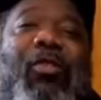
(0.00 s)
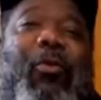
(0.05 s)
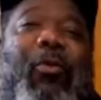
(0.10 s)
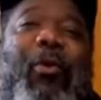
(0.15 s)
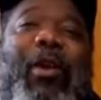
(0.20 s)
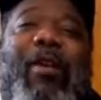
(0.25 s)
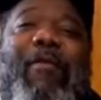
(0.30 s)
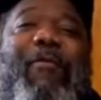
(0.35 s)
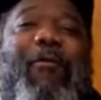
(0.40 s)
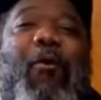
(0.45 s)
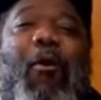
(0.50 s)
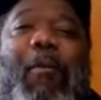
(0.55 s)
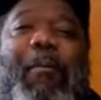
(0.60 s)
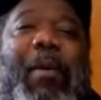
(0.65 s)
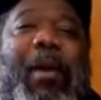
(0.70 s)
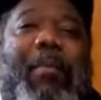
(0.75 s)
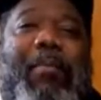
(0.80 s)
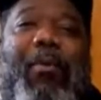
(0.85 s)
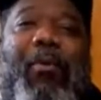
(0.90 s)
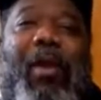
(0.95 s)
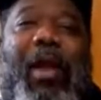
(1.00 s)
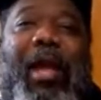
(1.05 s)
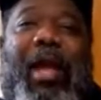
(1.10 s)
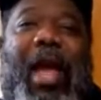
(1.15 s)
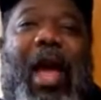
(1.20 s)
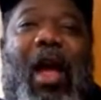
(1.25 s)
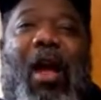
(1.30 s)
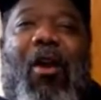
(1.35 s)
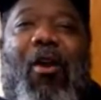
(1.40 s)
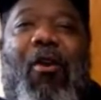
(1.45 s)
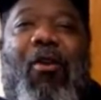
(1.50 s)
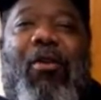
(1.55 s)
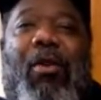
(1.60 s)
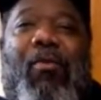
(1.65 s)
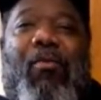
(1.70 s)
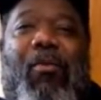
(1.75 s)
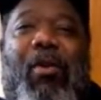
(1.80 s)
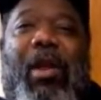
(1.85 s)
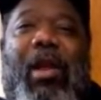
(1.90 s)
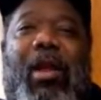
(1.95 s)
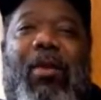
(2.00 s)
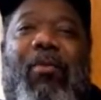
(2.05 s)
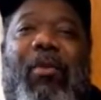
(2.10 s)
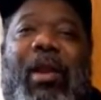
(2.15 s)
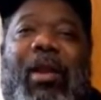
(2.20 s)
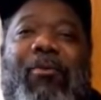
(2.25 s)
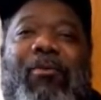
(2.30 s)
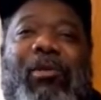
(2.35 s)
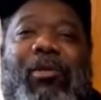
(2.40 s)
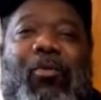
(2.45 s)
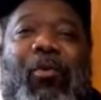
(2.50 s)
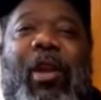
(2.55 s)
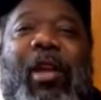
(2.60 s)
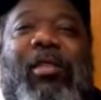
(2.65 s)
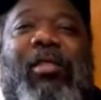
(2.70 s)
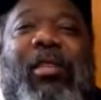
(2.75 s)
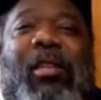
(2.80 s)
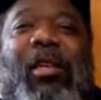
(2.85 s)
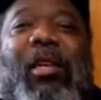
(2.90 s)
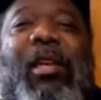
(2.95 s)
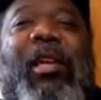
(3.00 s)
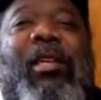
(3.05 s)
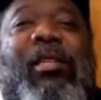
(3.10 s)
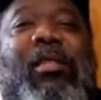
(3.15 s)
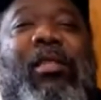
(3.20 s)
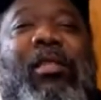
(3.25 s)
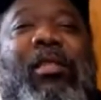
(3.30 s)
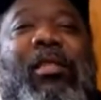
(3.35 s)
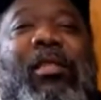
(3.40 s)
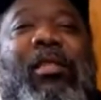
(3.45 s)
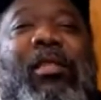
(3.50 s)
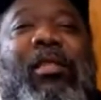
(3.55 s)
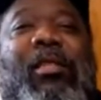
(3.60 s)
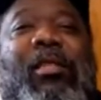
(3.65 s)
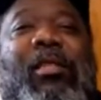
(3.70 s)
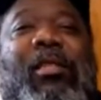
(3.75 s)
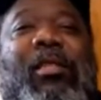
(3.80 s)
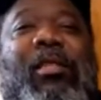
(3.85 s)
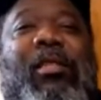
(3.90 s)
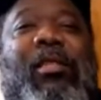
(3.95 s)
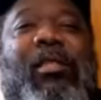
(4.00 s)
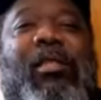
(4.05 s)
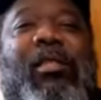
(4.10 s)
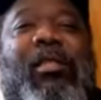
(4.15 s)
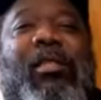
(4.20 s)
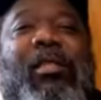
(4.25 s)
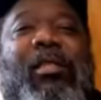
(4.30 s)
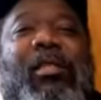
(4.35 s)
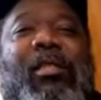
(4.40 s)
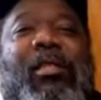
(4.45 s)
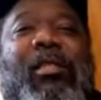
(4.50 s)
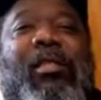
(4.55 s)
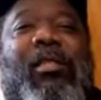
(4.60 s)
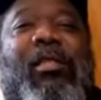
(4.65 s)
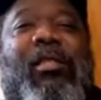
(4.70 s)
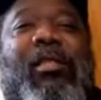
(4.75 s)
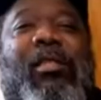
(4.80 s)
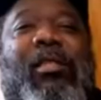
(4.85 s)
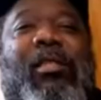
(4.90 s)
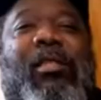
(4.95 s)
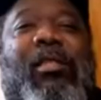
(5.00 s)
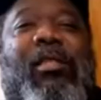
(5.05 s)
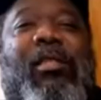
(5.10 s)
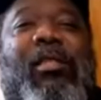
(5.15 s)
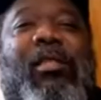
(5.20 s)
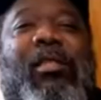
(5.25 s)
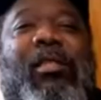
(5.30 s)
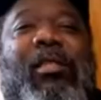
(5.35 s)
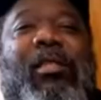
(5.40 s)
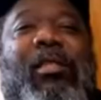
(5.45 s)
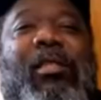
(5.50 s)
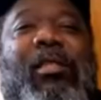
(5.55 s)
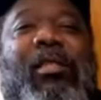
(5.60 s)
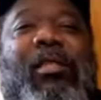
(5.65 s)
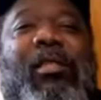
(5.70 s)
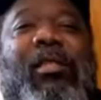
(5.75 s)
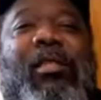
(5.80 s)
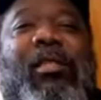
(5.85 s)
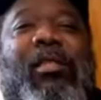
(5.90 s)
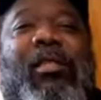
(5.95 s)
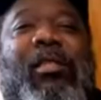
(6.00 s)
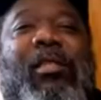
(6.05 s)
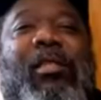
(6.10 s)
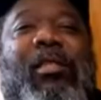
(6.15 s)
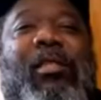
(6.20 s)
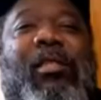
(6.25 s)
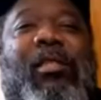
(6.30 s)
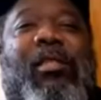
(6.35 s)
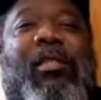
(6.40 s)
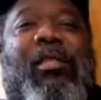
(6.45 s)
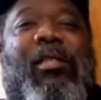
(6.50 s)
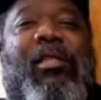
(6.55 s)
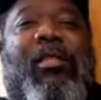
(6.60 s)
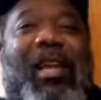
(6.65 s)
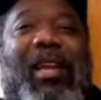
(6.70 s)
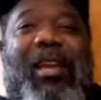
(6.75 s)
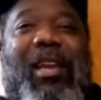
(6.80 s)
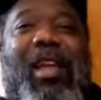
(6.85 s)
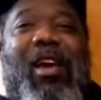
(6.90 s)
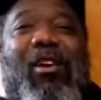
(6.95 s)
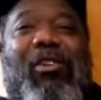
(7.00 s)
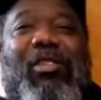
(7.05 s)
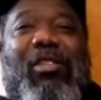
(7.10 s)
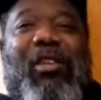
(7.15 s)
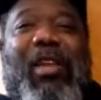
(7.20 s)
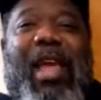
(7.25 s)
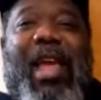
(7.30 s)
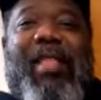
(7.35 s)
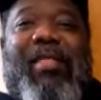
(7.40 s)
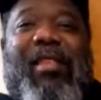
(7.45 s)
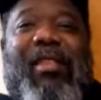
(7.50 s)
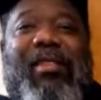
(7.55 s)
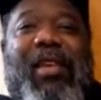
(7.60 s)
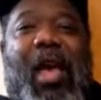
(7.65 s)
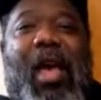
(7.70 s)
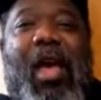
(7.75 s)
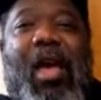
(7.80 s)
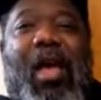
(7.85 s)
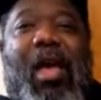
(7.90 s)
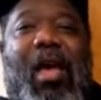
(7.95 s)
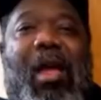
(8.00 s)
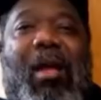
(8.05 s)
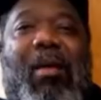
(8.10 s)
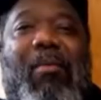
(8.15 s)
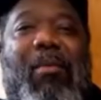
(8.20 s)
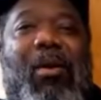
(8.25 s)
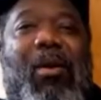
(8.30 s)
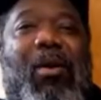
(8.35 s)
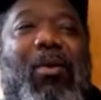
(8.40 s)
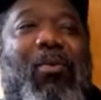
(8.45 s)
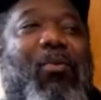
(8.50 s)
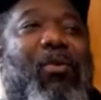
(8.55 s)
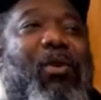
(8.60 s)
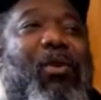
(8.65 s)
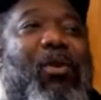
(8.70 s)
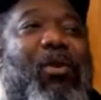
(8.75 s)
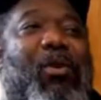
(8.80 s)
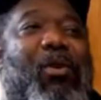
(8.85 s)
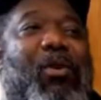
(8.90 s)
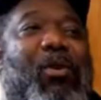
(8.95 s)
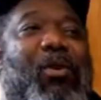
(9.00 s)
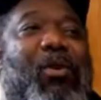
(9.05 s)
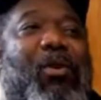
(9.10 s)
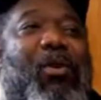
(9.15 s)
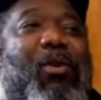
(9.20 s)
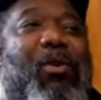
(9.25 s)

three or four people that got hurt in the ring when they was wrestling against Nelson. Now, what they don't talk about is that Nelson at the time was